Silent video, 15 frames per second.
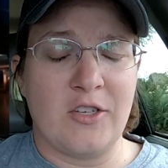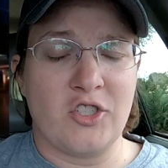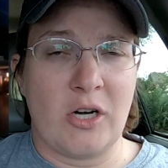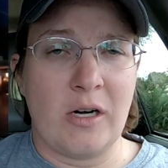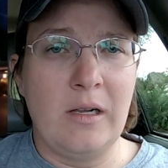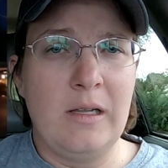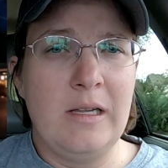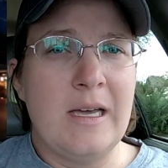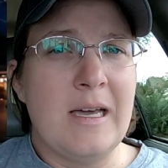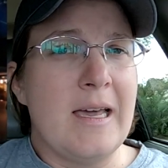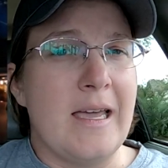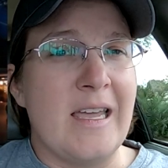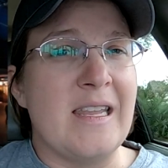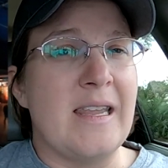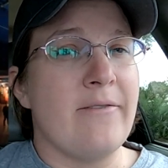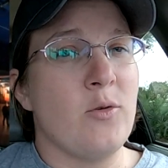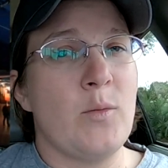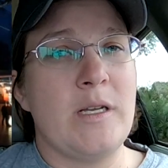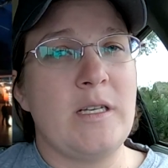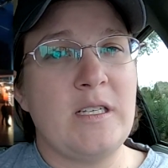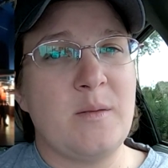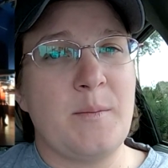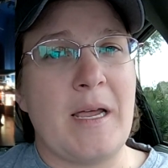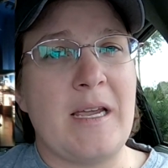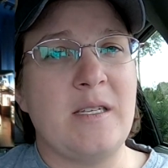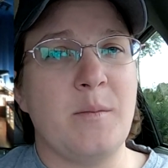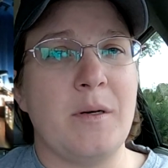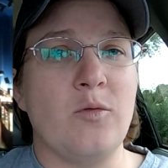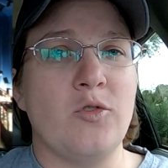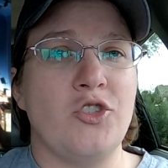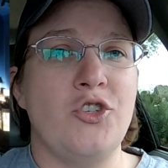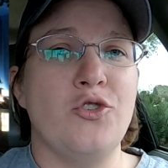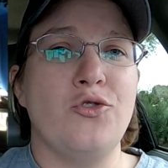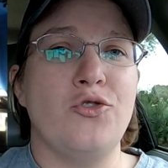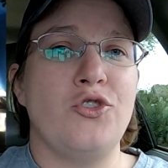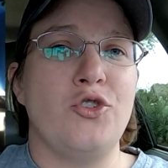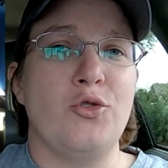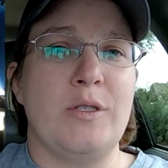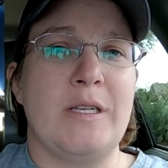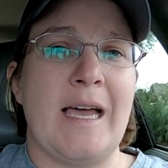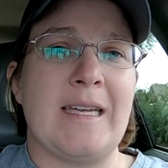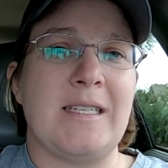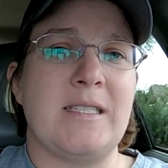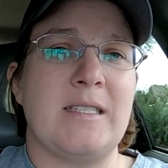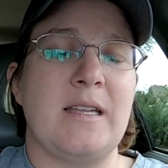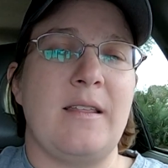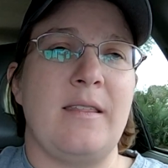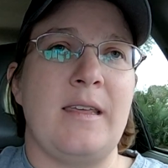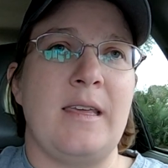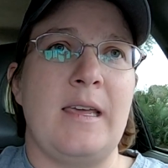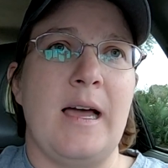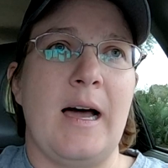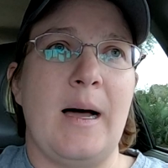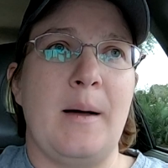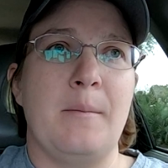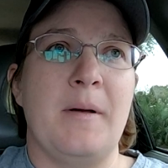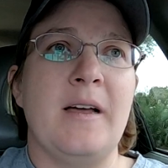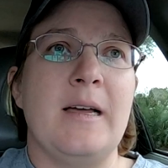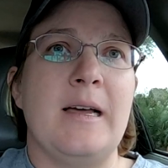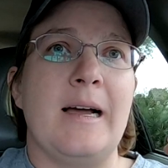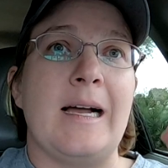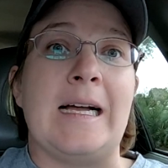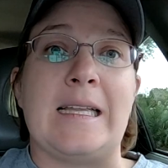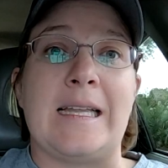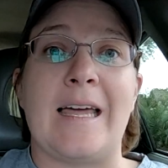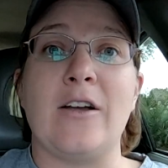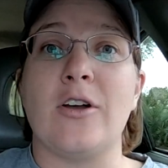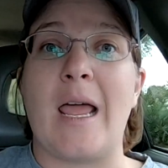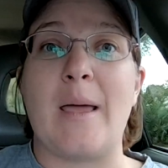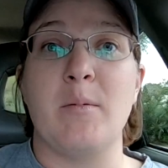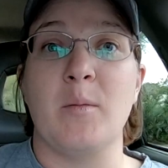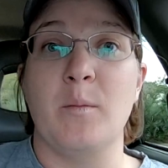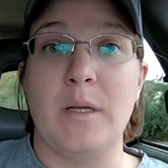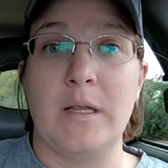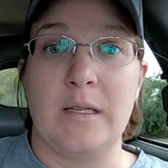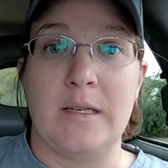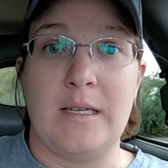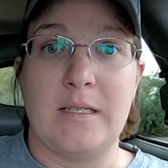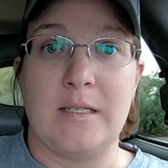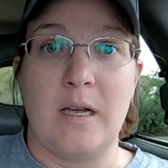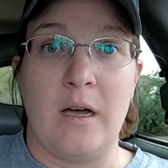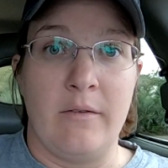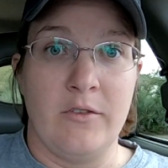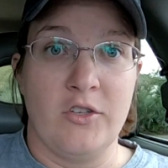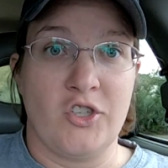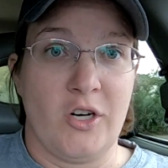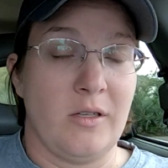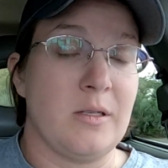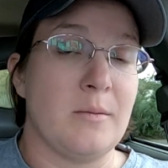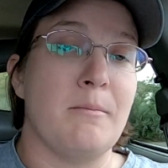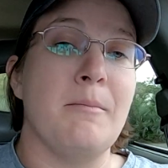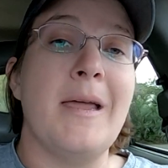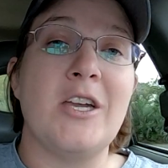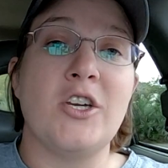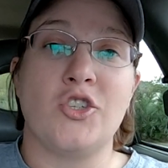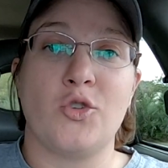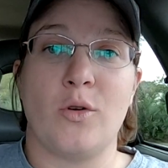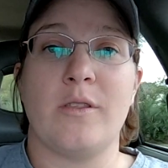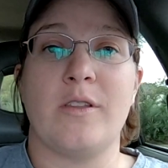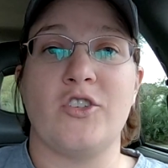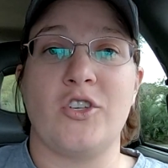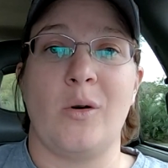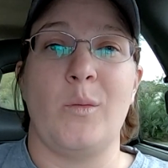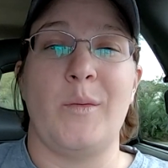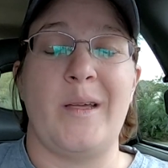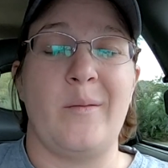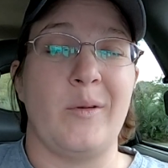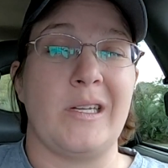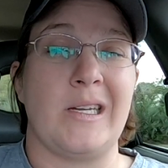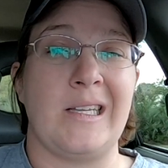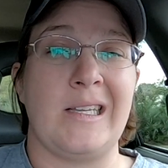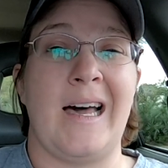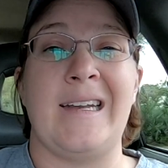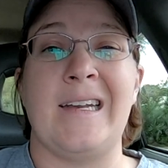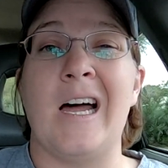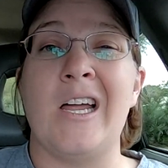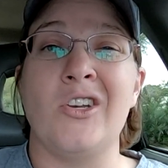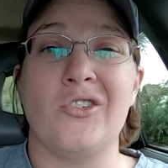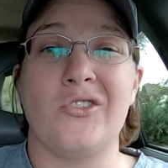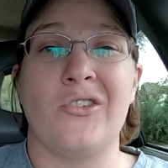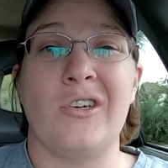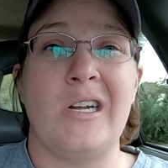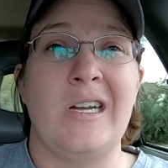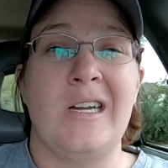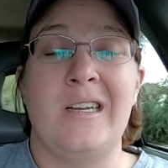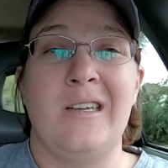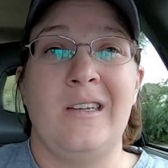shuttle. It never went to space, but it was used to test the glider capabilities of the shuttle, to make sure the shuttle would be able to glide under,